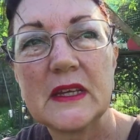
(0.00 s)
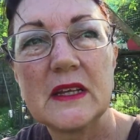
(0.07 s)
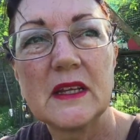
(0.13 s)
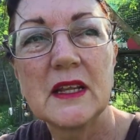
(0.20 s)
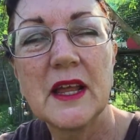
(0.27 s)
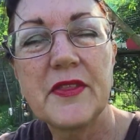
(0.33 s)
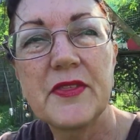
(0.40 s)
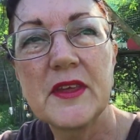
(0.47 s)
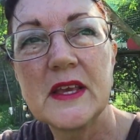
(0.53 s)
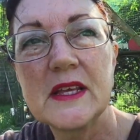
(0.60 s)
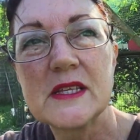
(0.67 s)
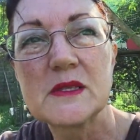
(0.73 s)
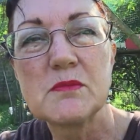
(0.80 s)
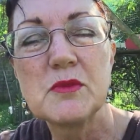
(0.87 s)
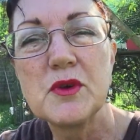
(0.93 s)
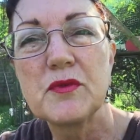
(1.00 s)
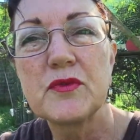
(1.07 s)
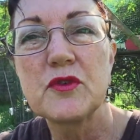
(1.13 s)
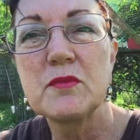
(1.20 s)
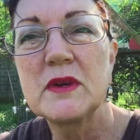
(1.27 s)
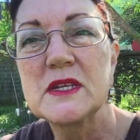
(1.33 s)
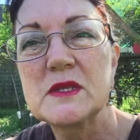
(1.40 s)
let things move
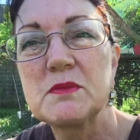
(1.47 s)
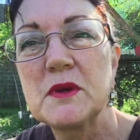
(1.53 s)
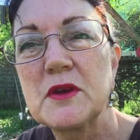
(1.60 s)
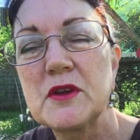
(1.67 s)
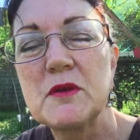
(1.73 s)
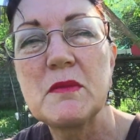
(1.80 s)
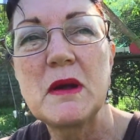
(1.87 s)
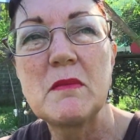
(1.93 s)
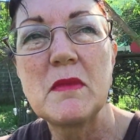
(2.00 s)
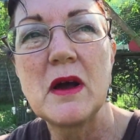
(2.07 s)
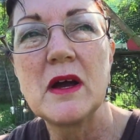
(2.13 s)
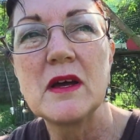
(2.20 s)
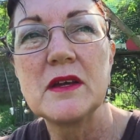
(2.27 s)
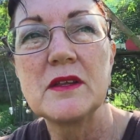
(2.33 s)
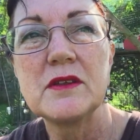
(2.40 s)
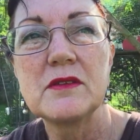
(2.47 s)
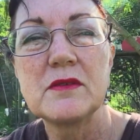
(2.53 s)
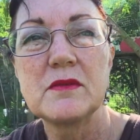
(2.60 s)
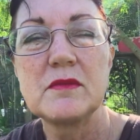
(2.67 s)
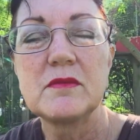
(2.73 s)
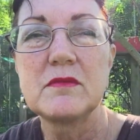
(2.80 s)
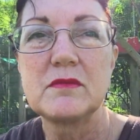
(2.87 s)
through my spirit and my mind
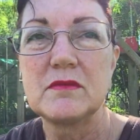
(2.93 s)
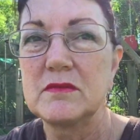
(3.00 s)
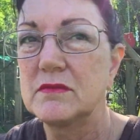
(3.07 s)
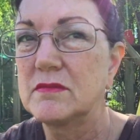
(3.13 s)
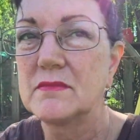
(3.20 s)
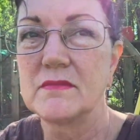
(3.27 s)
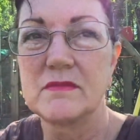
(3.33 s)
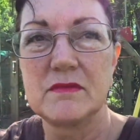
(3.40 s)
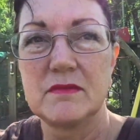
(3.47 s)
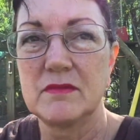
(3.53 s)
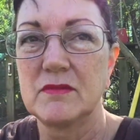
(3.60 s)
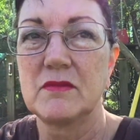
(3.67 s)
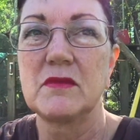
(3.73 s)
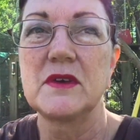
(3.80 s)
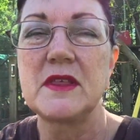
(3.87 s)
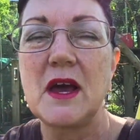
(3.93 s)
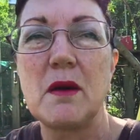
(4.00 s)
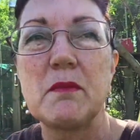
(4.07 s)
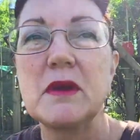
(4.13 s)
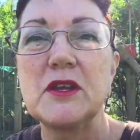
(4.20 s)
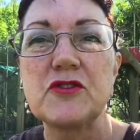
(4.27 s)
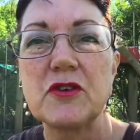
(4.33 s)
without
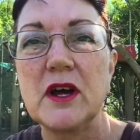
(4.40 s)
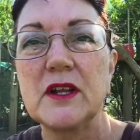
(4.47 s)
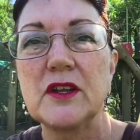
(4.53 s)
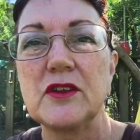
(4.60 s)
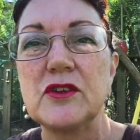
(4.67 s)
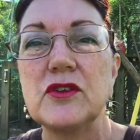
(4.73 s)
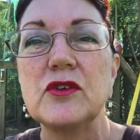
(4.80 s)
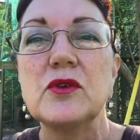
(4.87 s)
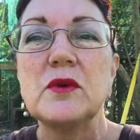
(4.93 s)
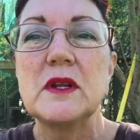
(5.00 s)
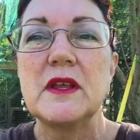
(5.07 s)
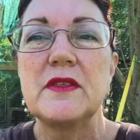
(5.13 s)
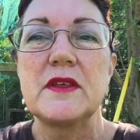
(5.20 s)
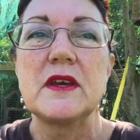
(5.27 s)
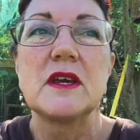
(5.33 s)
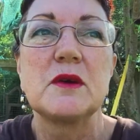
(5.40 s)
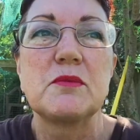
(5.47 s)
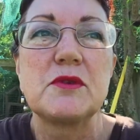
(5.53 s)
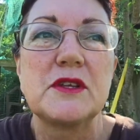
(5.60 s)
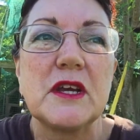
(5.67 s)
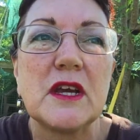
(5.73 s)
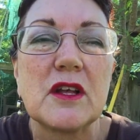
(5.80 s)
me trying to do anything in
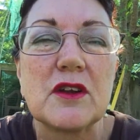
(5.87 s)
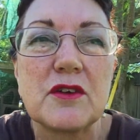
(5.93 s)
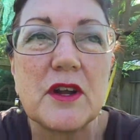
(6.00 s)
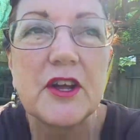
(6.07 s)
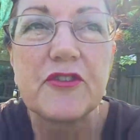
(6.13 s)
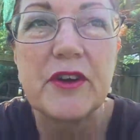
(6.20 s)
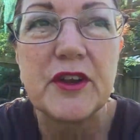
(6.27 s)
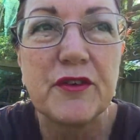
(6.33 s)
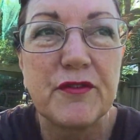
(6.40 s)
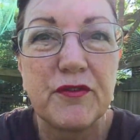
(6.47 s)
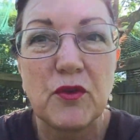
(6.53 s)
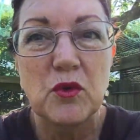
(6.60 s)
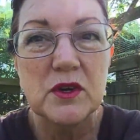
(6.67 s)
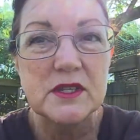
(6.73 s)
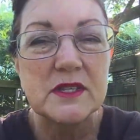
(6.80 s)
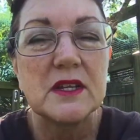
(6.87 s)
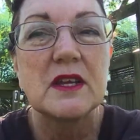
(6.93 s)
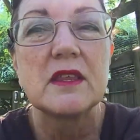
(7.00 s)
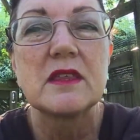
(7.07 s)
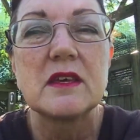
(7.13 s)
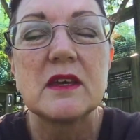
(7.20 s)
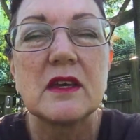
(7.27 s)
particular, not trying to force
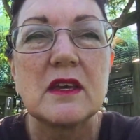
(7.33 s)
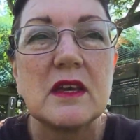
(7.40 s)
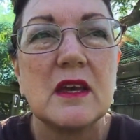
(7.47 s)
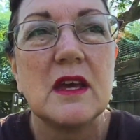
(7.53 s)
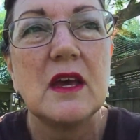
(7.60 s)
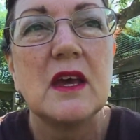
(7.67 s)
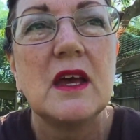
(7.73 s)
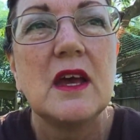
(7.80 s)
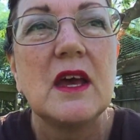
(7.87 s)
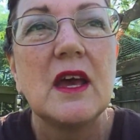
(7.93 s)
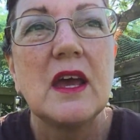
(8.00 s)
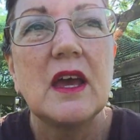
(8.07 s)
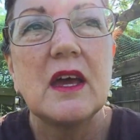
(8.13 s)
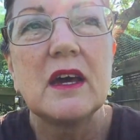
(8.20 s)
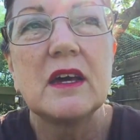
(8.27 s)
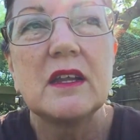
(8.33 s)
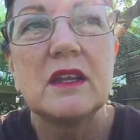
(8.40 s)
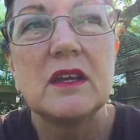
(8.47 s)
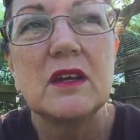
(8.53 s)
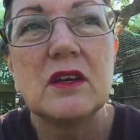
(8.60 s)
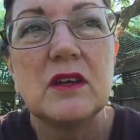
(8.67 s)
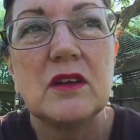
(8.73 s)
anything. And
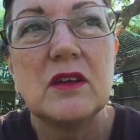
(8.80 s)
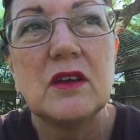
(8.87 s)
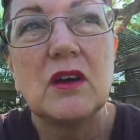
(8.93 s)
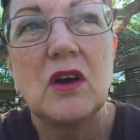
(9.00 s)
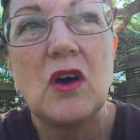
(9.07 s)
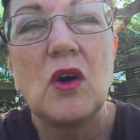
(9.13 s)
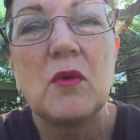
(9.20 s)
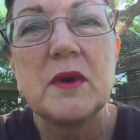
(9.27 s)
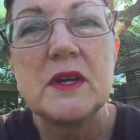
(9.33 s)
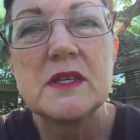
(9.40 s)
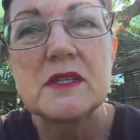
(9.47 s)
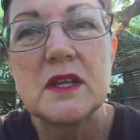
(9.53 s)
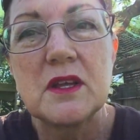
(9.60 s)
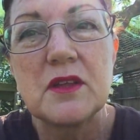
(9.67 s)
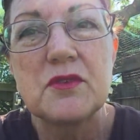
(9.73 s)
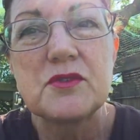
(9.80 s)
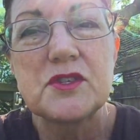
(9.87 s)
always another